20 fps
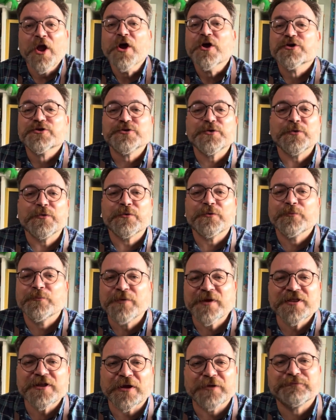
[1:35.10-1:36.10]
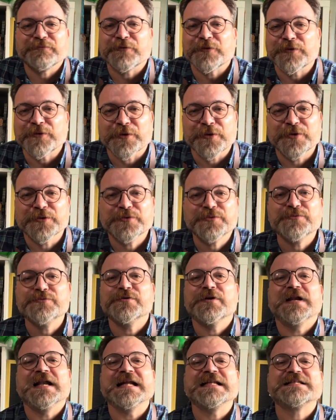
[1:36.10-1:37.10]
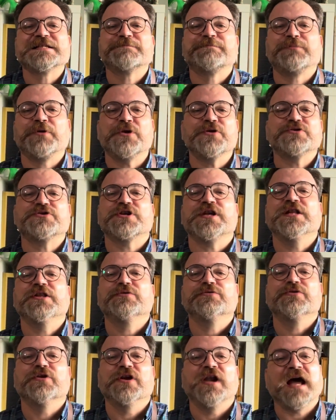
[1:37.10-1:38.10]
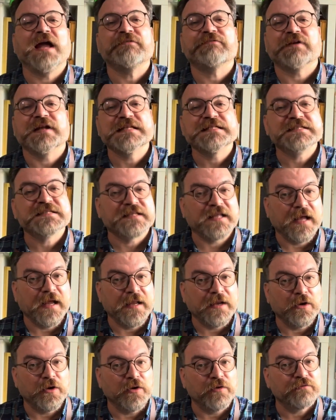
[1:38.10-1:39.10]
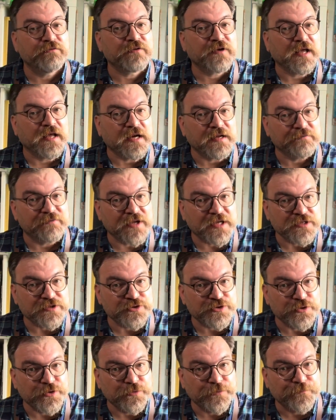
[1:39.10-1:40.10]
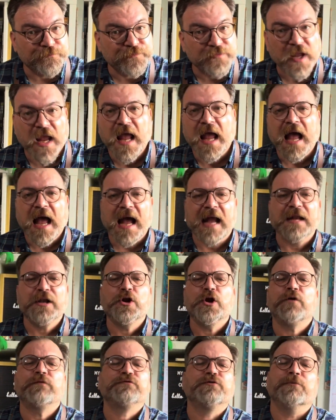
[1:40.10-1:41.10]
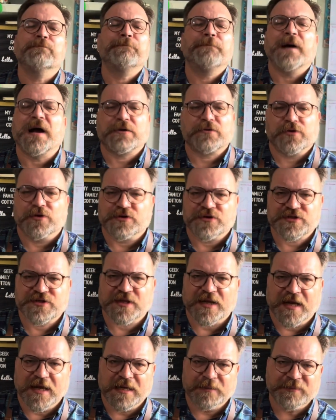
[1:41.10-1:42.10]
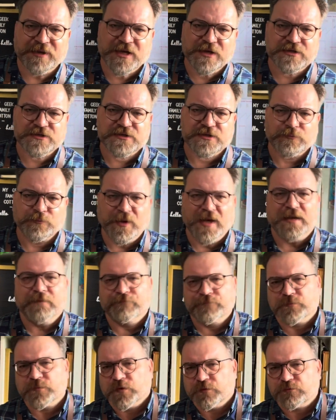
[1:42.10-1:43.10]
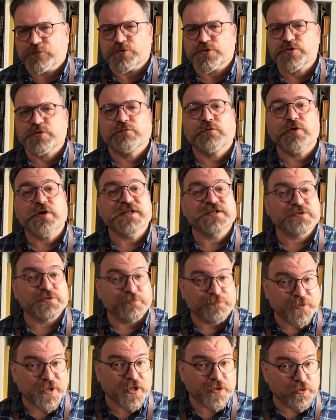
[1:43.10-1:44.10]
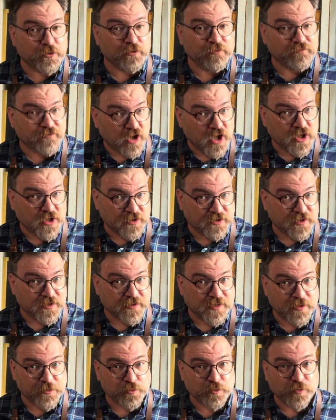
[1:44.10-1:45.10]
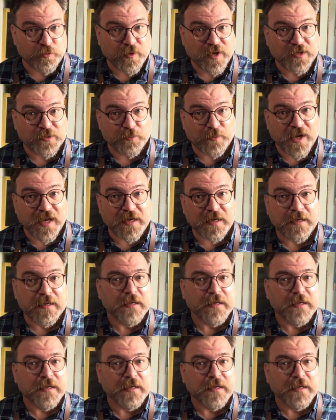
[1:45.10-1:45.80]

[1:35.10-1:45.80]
So, without further ado, let's plunge into the life and style of Caravaggio. I love the Baroque style because, well, first of all, it's a period of art that I know quite well,